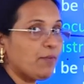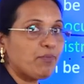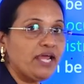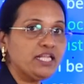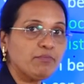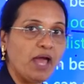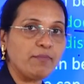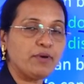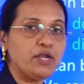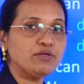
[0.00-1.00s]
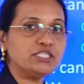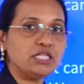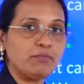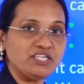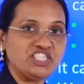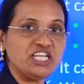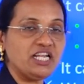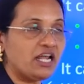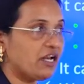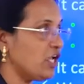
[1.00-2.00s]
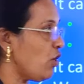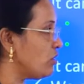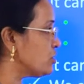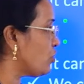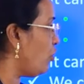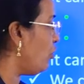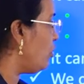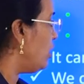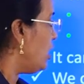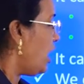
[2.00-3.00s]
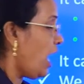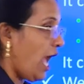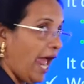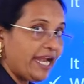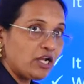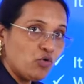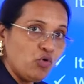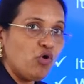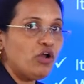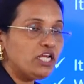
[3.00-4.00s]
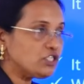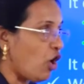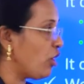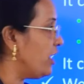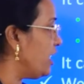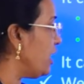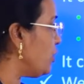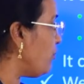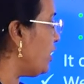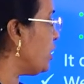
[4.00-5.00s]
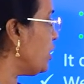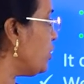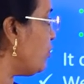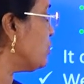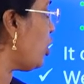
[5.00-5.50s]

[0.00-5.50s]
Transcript: apply the MapReduce in the machine learning also, and Google is already making use